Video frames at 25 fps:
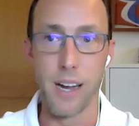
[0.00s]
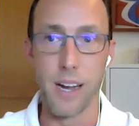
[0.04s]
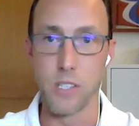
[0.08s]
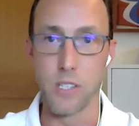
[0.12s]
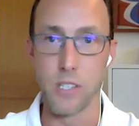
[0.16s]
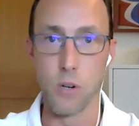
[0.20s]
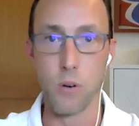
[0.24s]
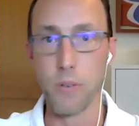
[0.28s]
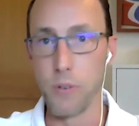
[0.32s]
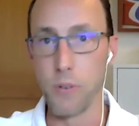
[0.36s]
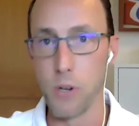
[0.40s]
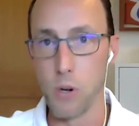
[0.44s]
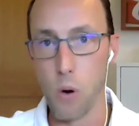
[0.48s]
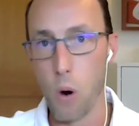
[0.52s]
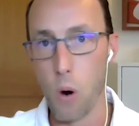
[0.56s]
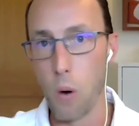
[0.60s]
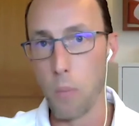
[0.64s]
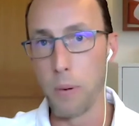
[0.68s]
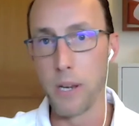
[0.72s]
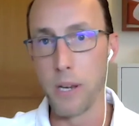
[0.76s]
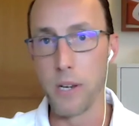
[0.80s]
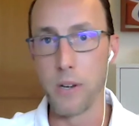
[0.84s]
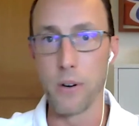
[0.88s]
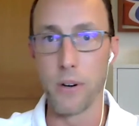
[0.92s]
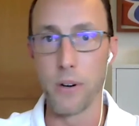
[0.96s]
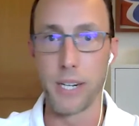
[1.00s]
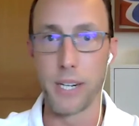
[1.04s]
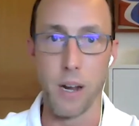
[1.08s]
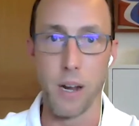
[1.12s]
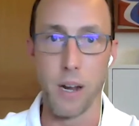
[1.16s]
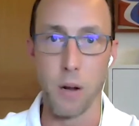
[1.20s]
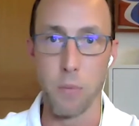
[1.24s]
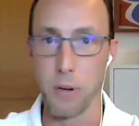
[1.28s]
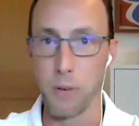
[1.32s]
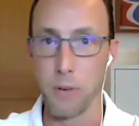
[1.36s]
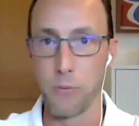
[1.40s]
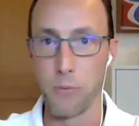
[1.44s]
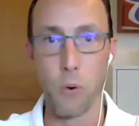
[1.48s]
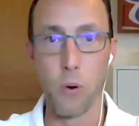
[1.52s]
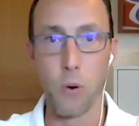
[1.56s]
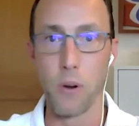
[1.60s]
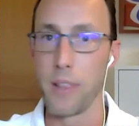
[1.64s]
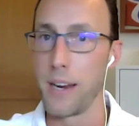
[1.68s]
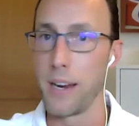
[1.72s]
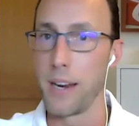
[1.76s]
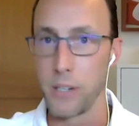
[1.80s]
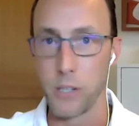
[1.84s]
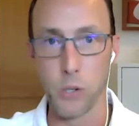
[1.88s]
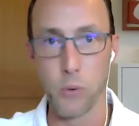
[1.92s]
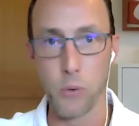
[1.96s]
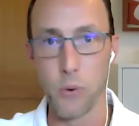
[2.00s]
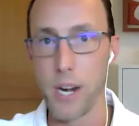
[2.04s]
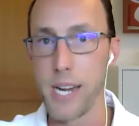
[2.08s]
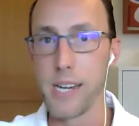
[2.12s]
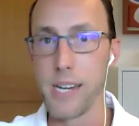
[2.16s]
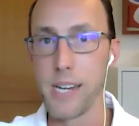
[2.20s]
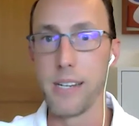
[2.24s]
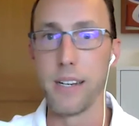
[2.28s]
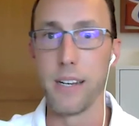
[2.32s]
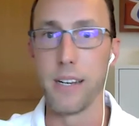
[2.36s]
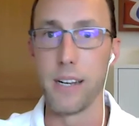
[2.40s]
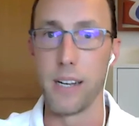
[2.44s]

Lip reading: So if you open your account before then, great.